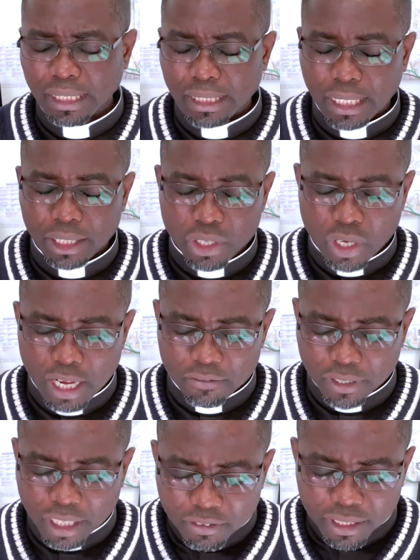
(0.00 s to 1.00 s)
that you have
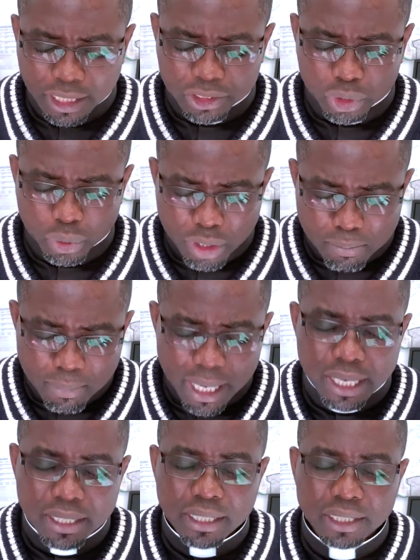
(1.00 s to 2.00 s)
given us to
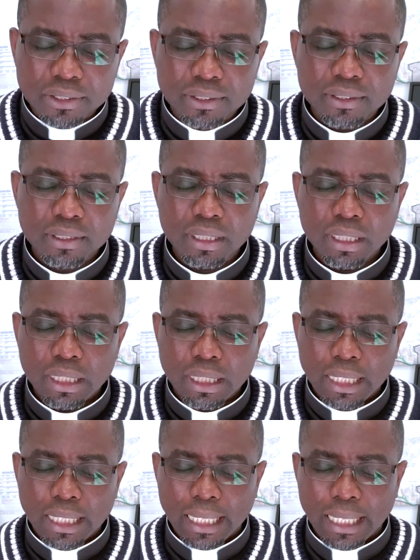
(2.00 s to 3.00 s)
remind us
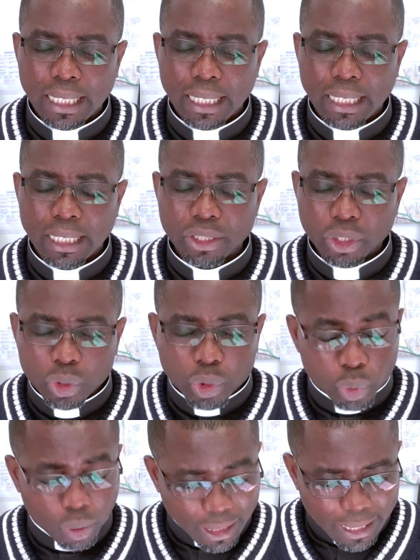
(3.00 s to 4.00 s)
not
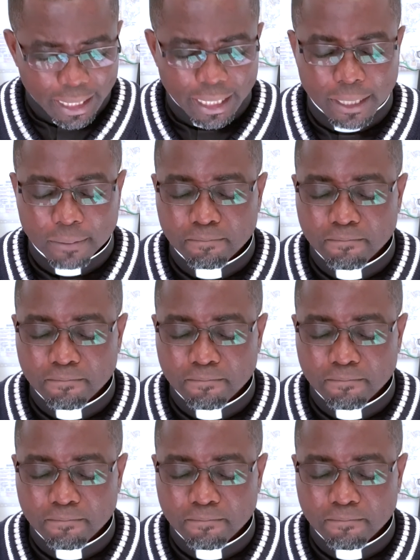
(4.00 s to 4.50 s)
to lie,